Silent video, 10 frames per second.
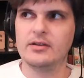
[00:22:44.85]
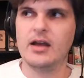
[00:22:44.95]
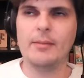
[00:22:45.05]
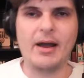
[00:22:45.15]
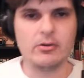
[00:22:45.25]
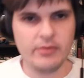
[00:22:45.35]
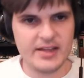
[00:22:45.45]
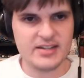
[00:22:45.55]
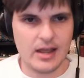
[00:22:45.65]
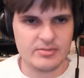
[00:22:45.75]
about Klay
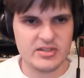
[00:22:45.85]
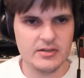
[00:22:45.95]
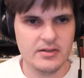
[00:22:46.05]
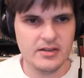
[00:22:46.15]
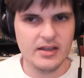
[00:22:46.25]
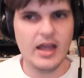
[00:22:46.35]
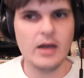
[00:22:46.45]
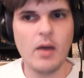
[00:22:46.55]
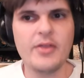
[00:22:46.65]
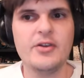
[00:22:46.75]
Thompson
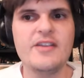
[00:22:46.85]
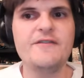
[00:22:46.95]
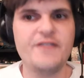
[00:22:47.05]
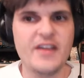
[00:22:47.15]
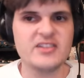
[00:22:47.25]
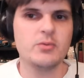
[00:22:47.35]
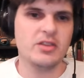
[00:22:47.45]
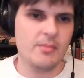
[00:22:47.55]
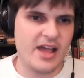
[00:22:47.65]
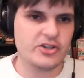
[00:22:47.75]
and whether he fits what
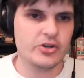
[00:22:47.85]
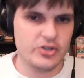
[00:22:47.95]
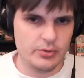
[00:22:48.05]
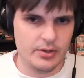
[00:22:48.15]
the Magic are doing.